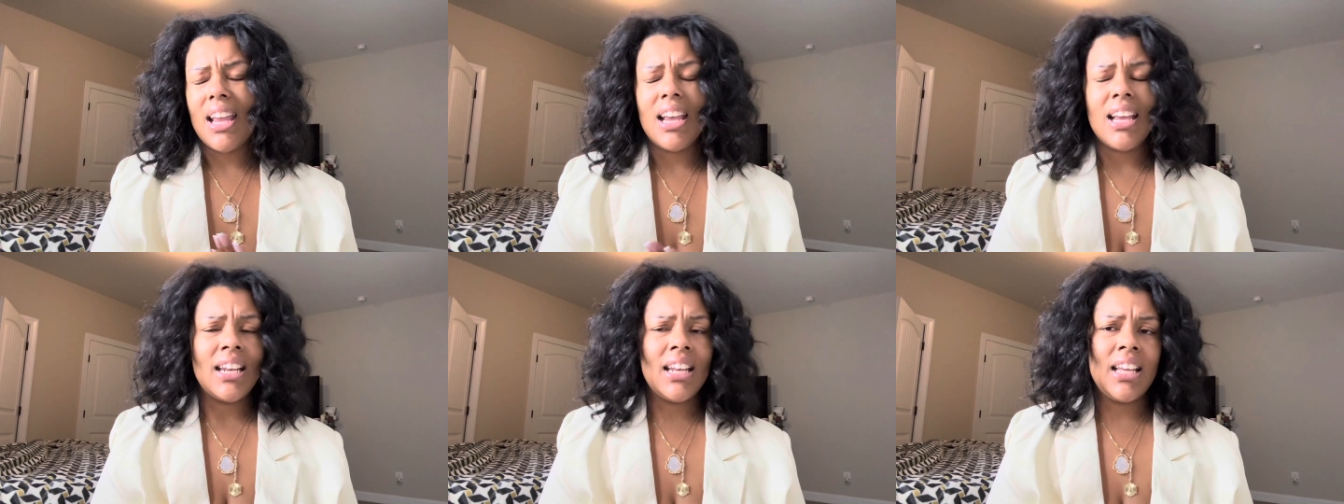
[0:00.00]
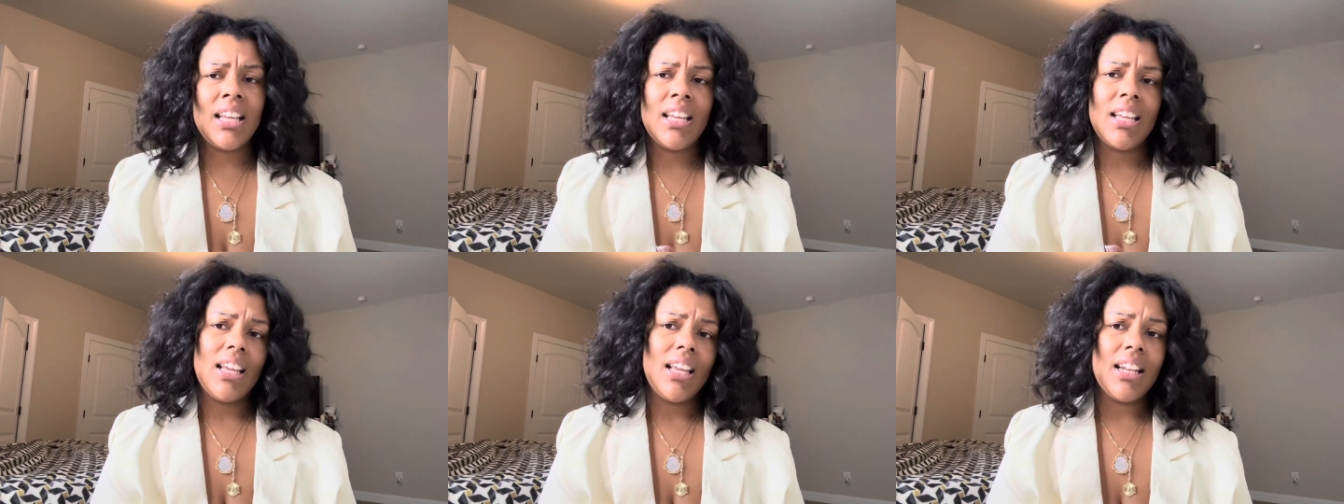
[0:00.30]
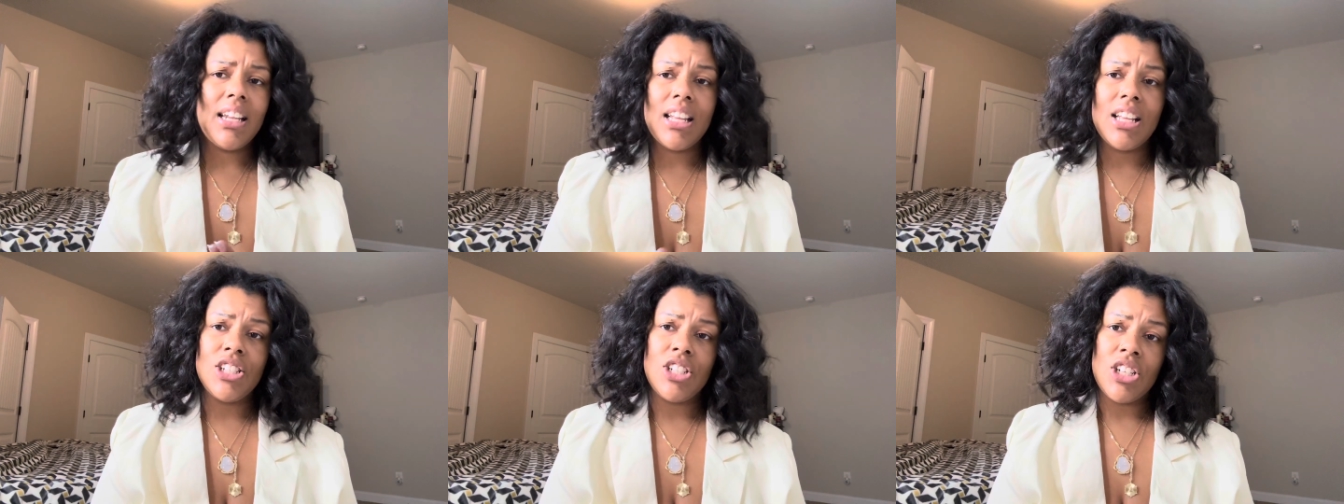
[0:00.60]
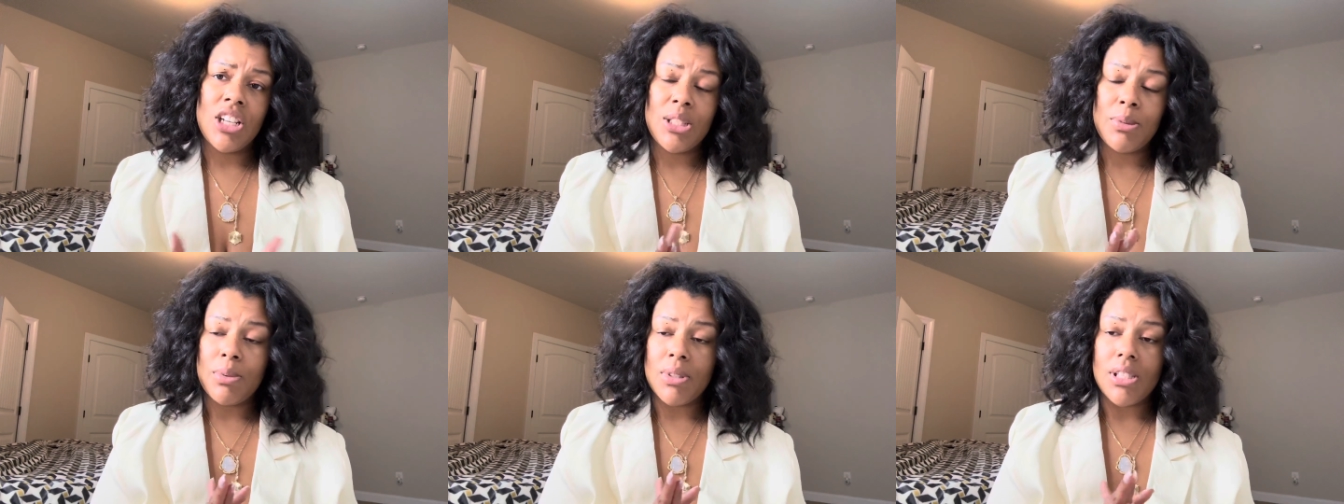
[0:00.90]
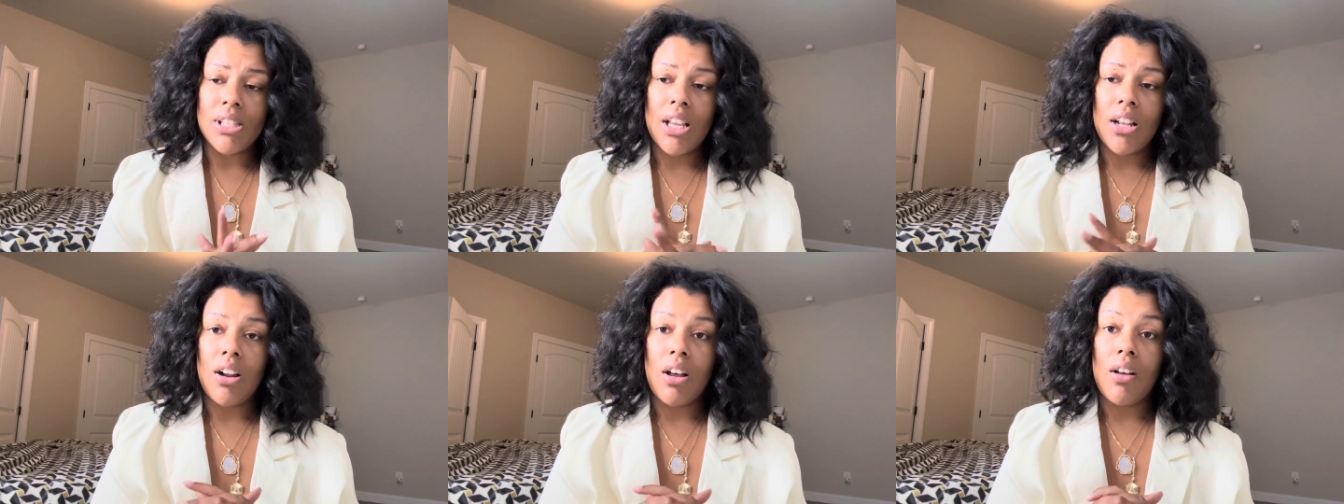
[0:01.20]
any any
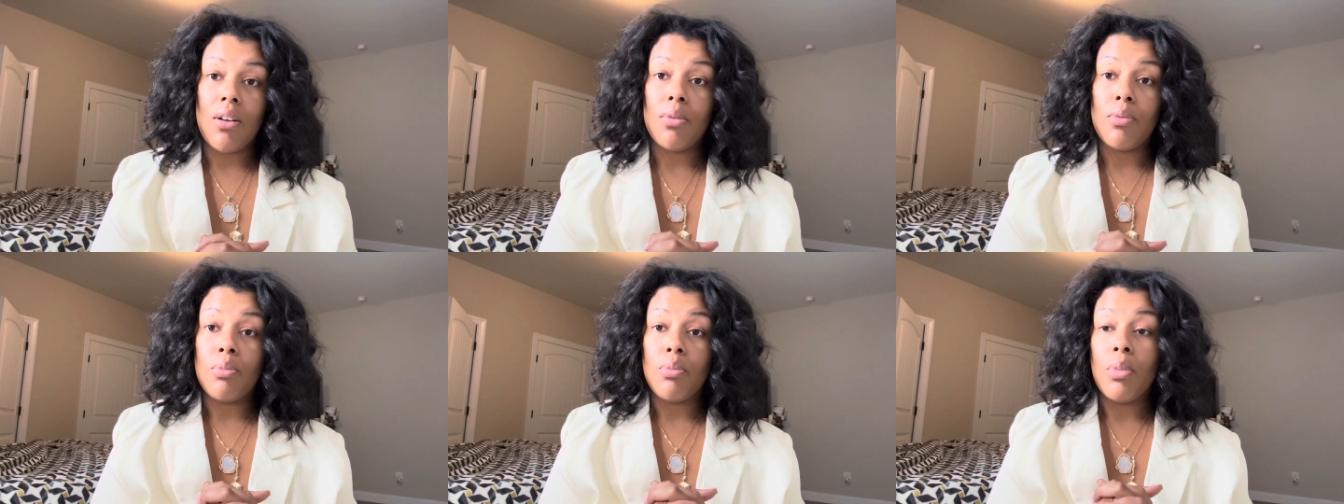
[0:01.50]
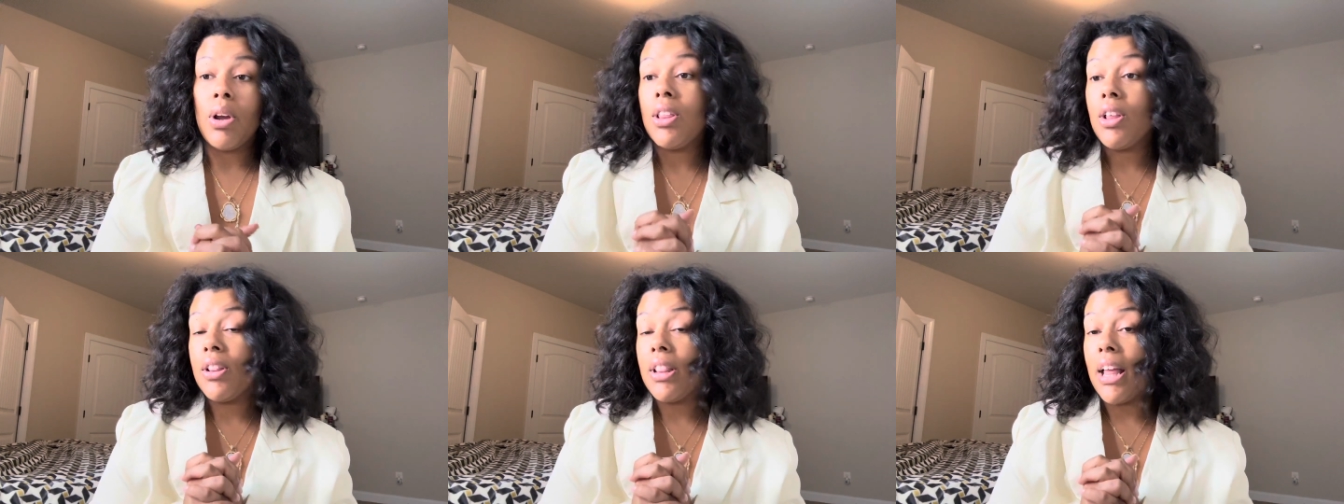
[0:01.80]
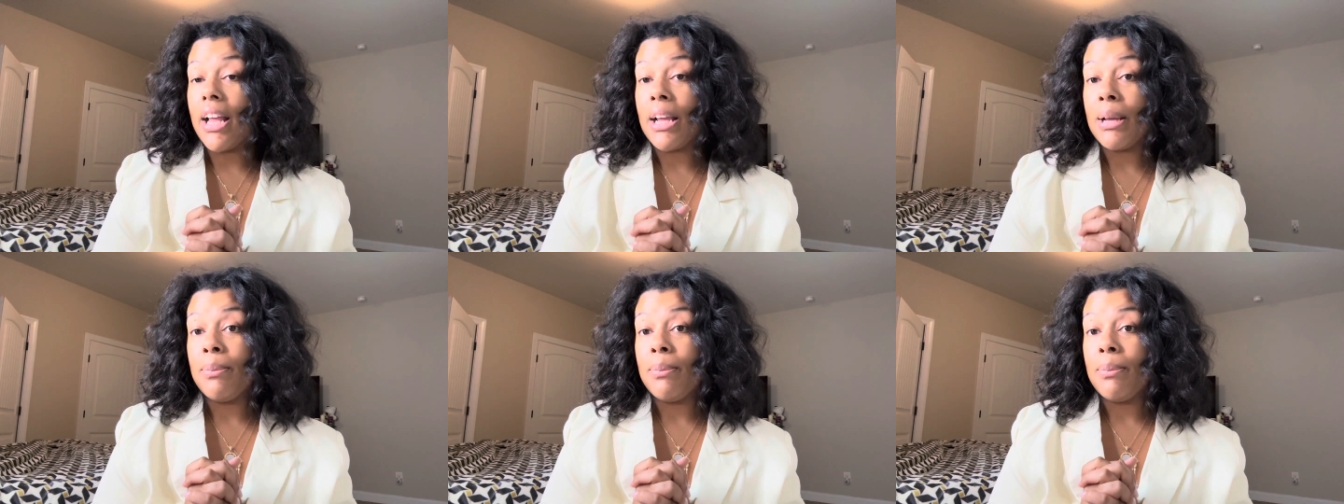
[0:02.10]
adjustments at all whether that